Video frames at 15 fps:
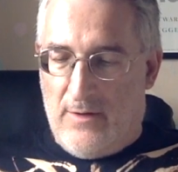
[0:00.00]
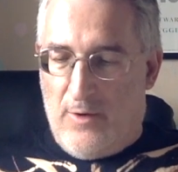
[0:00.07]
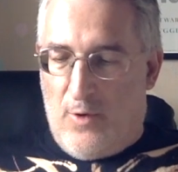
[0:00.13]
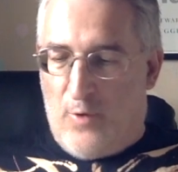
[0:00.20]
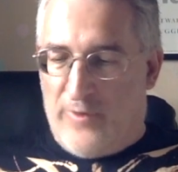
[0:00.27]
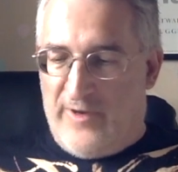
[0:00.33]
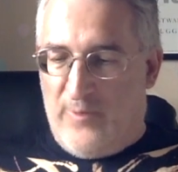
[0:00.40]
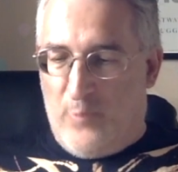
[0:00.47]

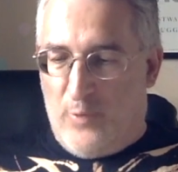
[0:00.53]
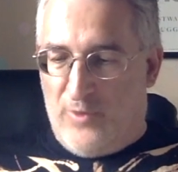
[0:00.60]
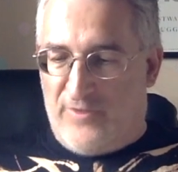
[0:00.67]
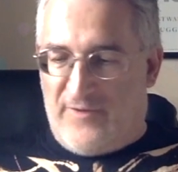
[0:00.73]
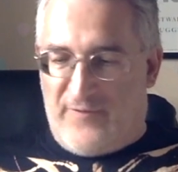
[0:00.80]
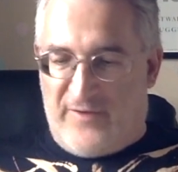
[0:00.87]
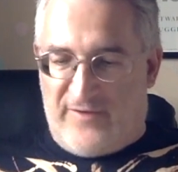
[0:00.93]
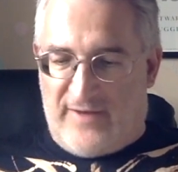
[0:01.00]
or it
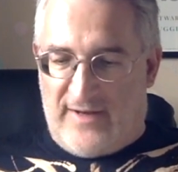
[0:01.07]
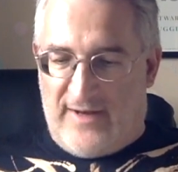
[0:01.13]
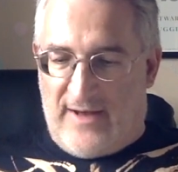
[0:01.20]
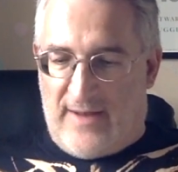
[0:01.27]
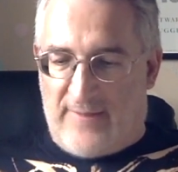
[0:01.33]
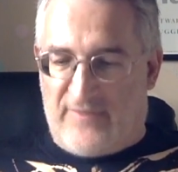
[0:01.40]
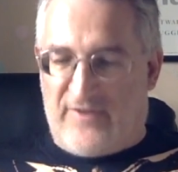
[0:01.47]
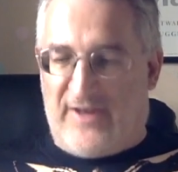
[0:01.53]
would if it didn't
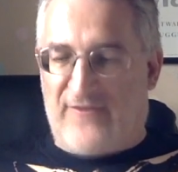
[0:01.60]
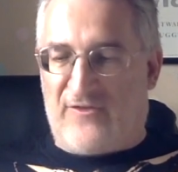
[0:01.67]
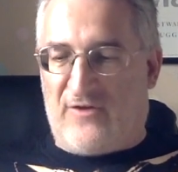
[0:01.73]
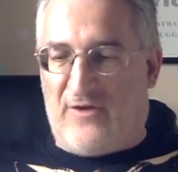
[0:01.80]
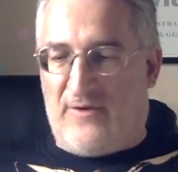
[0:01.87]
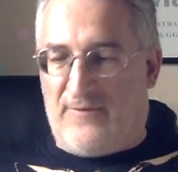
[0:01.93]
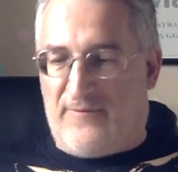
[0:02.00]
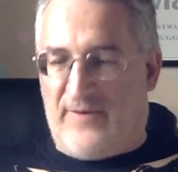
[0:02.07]
come attached
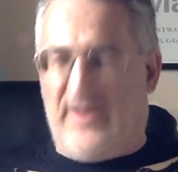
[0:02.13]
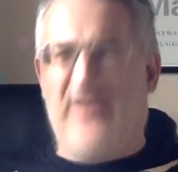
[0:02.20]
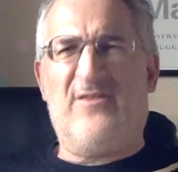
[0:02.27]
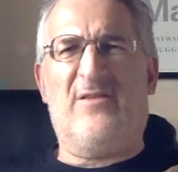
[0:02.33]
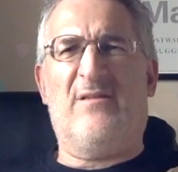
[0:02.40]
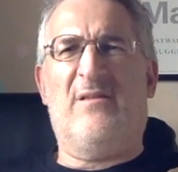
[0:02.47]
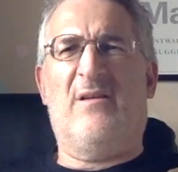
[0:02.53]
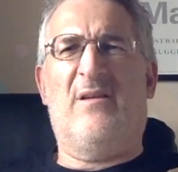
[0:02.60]
to her
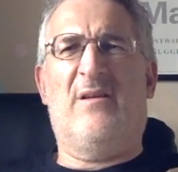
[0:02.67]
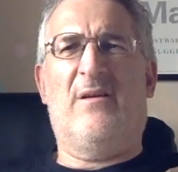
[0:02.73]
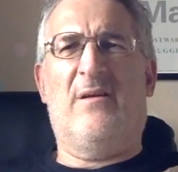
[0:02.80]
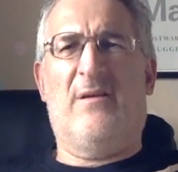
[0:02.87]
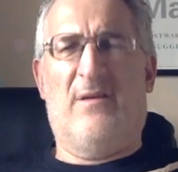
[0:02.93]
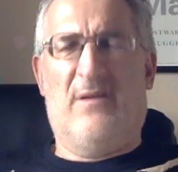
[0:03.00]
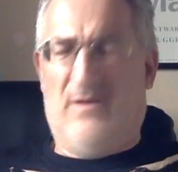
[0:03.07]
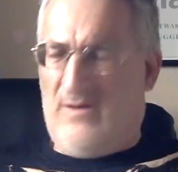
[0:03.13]
face.
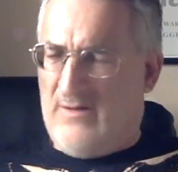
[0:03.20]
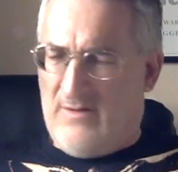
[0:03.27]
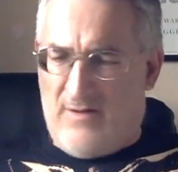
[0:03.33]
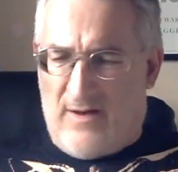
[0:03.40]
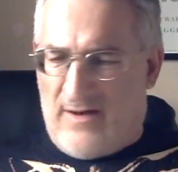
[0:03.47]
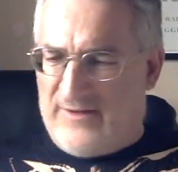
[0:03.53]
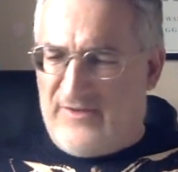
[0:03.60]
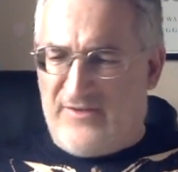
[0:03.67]

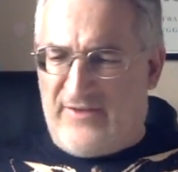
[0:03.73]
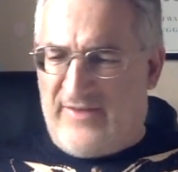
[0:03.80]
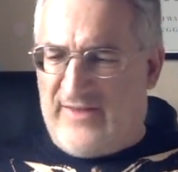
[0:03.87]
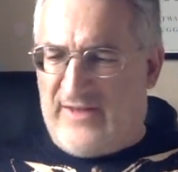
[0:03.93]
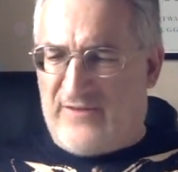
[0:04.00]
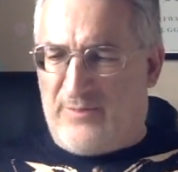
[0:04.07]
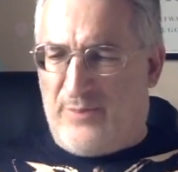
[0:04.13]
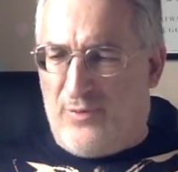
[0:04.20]
I just think
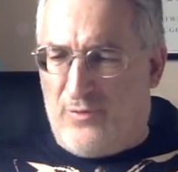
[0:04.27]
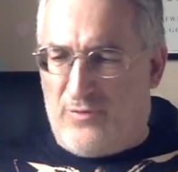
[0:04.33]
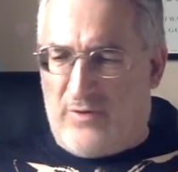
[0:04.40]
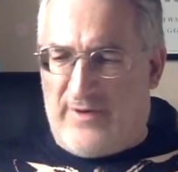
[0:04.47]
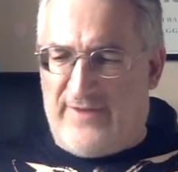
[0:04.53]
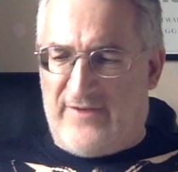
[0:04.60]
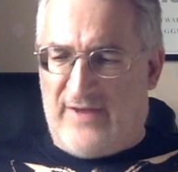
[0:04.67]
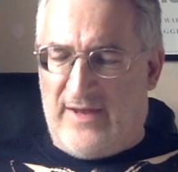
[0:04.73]
that's poor
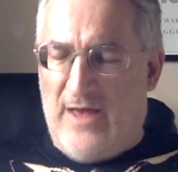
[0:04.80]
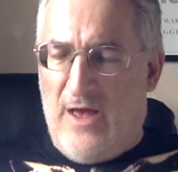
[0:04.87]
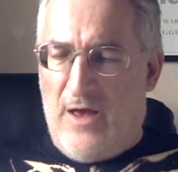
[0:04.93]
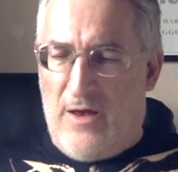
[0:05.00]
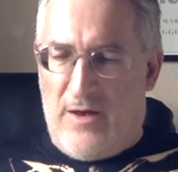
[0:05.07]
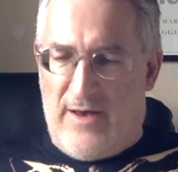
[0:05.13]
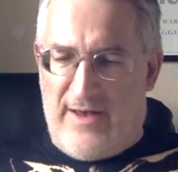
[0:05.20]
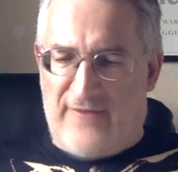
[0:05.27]
writing.
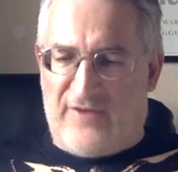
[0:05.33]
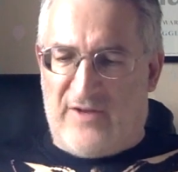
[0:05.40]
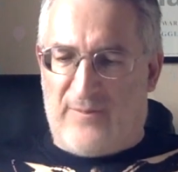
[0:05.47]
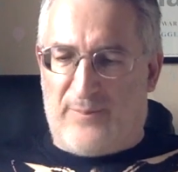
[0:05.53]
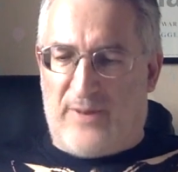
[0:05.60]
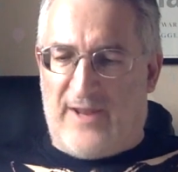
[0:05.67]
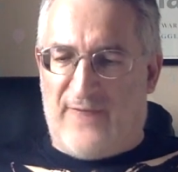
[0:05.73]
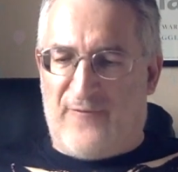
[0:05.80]
Her hair
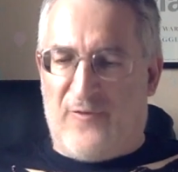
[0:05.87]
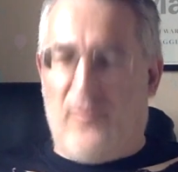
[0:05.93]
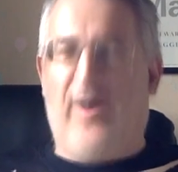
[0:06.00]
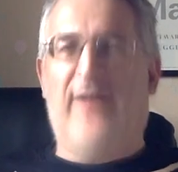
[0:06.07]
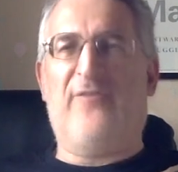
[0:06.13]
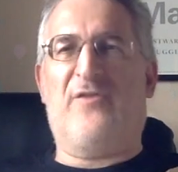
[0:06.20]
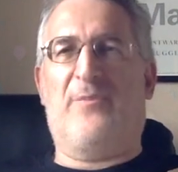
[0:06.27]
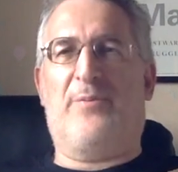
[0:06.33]
said playful
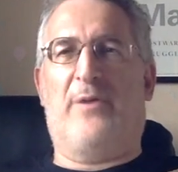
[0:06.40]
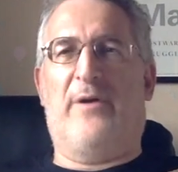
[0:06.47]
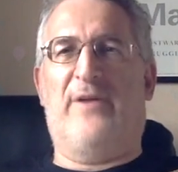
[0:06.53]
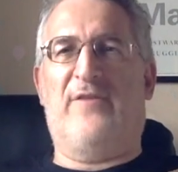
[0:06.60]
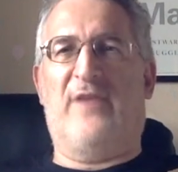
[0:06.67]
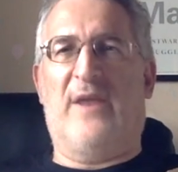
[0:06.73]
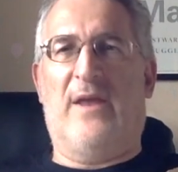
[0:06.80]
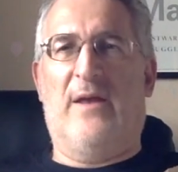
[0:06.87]
and
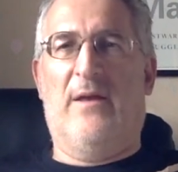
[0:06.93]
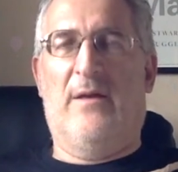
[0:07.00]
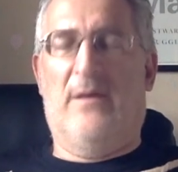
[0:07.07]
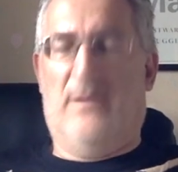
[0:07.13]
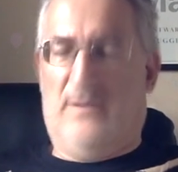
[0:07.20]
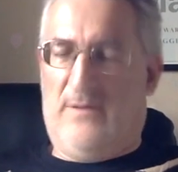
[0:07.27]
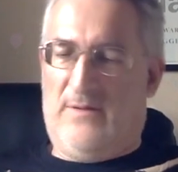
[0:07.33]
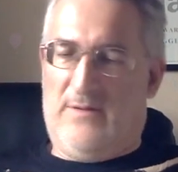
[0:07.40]
surprising.
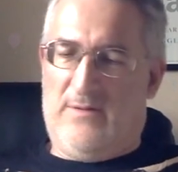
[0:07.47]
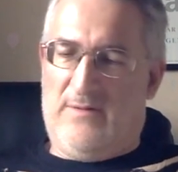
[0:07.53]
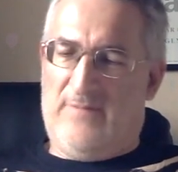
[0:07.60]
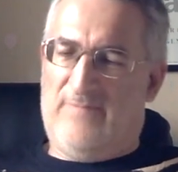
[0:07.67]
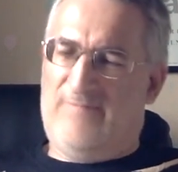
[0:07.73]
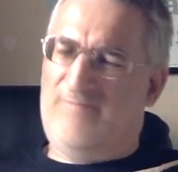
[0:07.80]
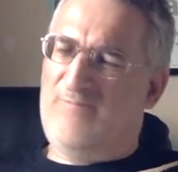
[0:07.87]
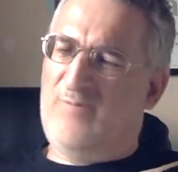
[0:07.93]

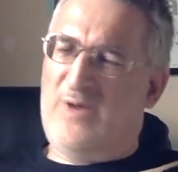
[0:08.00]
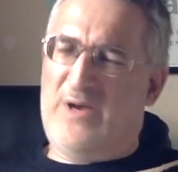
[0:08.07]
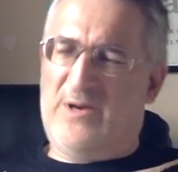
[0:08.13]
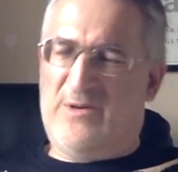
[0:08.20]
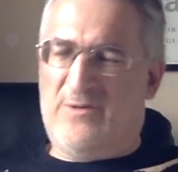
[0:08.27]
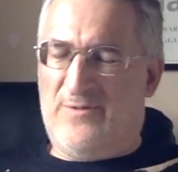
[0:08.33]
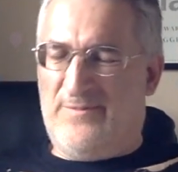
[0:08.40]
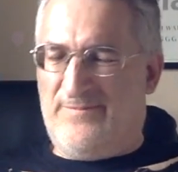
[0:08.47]

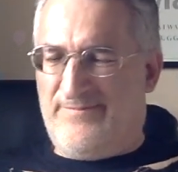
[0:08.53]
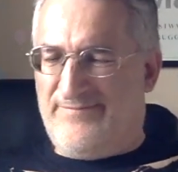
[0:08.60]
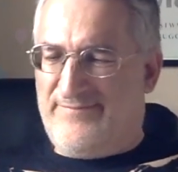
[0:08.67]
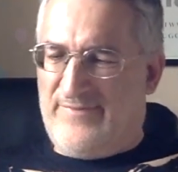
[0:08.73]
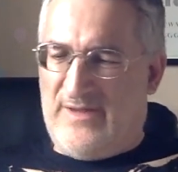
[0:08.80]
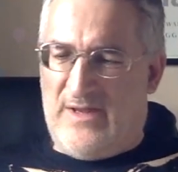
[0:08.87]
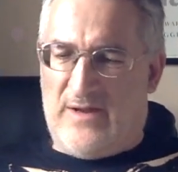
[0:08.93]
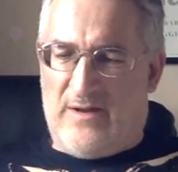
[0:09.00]
Well,
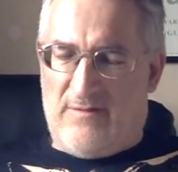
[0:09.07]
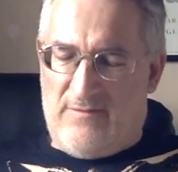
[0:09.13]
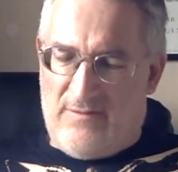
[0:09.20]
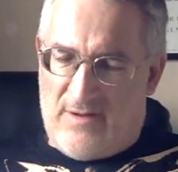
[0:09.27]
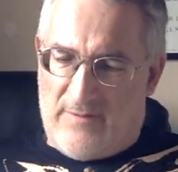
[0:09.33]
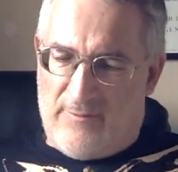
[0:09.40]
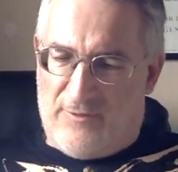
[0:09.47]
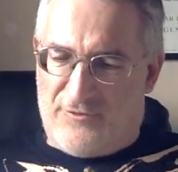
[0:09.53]
you know,
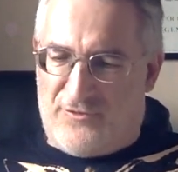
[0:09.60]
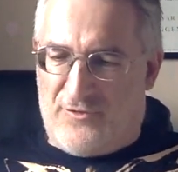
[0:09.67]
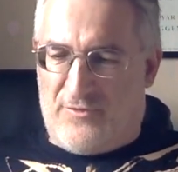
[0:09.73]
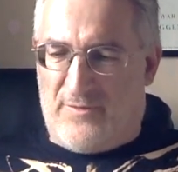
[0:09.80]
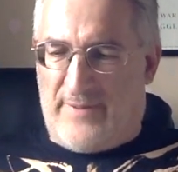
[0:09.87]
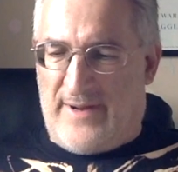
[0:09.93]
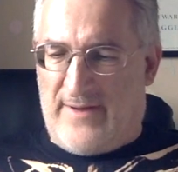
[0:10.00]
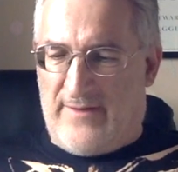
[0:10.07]
I'm not
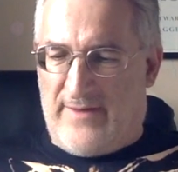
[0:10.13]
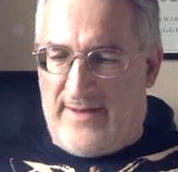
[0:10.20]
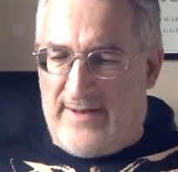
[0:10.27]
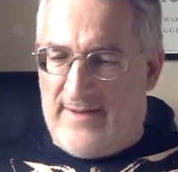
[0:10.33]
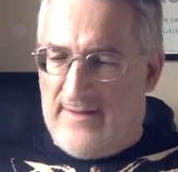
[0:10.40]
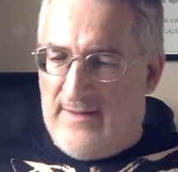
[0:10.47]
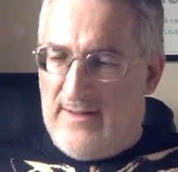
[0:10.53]
sure about that.